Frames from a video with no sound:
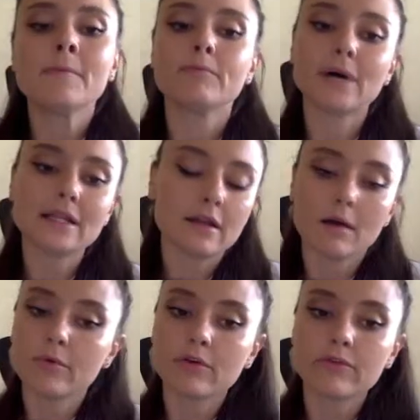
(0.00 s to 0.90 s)
but the
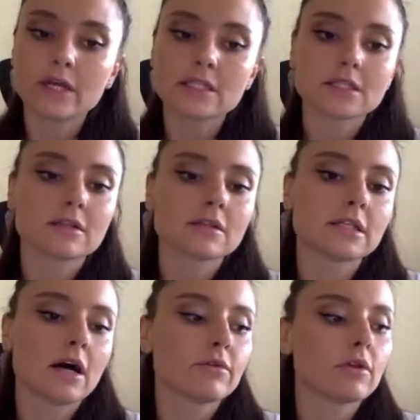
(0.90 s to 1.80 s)
number of installs,
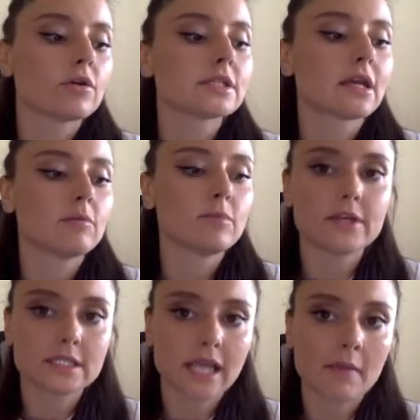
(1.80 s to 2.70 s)
downloads can be
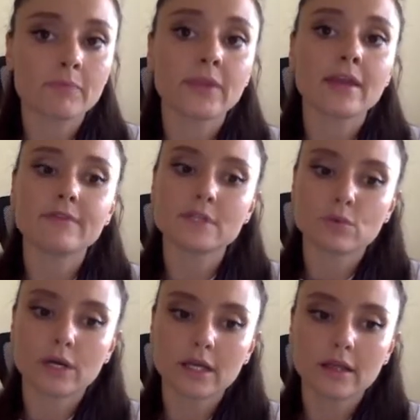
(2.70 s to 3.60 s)
the same. If it's
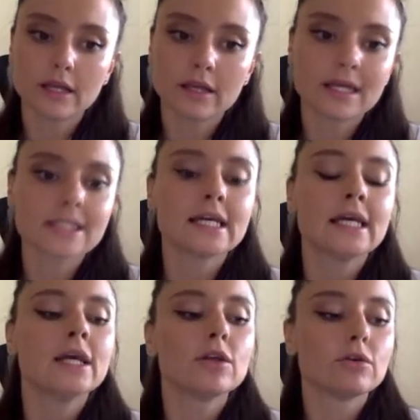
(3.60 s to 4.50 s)
working like that,
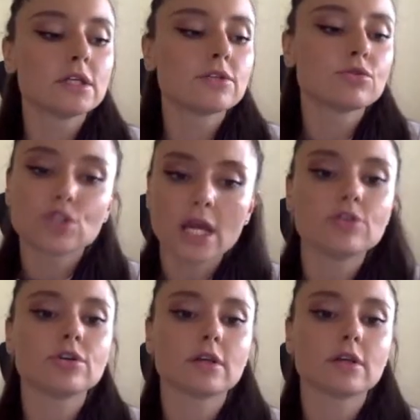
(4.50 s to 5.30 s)
you need to change your